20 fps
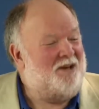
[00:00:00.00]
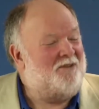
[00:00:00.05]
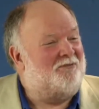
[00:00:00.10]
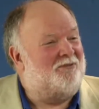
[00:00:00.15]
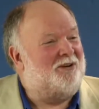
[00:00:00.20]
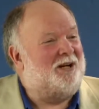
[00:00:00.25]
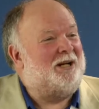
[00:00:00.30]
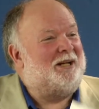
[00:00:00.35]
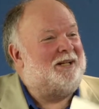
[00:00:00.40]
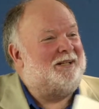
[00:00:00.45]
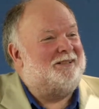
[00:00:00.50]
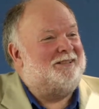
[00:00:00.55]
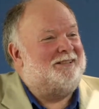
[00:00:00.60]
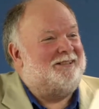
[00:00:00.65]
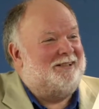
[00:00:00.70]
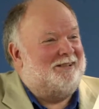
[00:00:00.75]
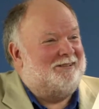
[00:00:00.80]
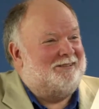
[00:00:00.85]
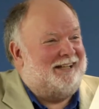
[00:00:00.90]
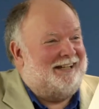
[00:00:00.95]
Very good,
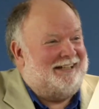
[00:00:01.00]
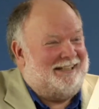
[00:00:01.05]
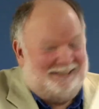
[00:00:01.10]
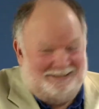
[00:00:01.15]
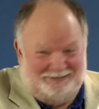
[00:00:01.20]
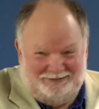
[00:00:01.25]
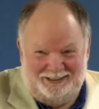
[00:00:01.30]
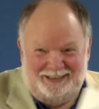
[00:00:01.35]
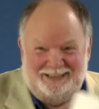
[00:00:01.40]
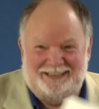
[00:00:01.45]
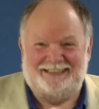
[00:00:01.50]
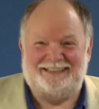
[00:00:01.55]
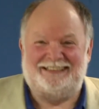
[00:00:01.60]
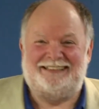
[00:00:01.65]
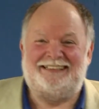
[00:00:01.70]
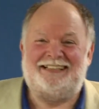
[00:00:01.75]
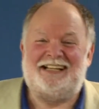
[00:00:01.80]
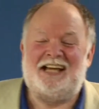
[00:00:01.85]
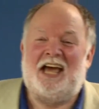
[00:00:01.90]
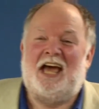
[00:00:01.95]
young lady. Very good.